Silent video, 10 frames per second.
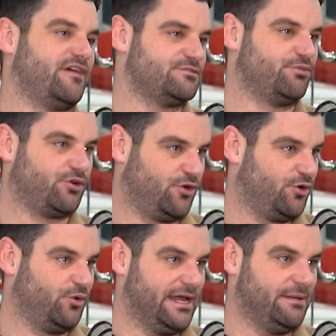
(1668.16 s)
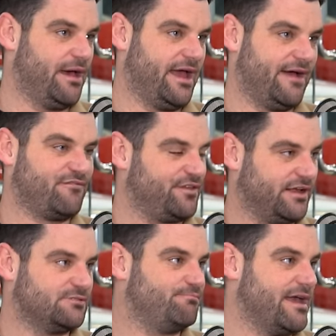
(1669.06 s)
Facebook, Google, eBay,
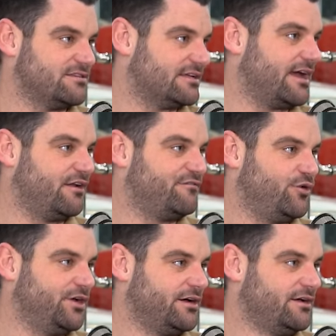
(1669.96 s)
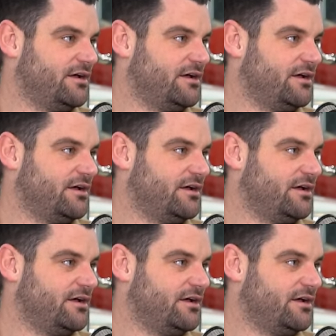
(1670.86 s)
everything is based in California.